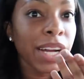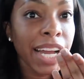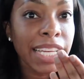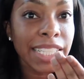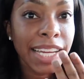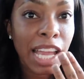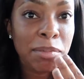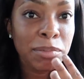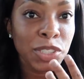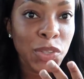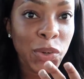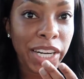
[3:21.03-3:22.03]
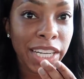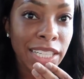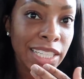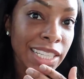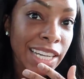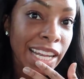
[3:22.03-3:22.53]
guys, I kept them short.
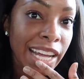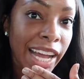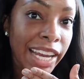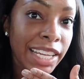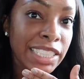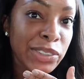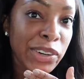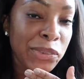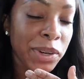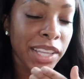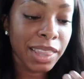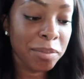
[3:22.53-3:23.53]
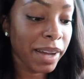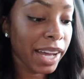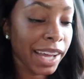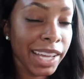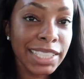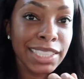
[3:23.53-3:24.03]
I just went with
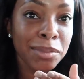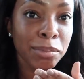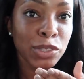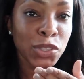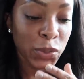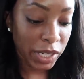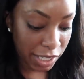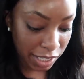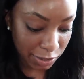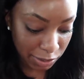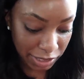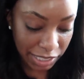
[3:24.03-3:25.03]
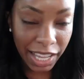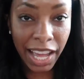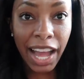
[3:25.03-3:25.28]
my simple short nails.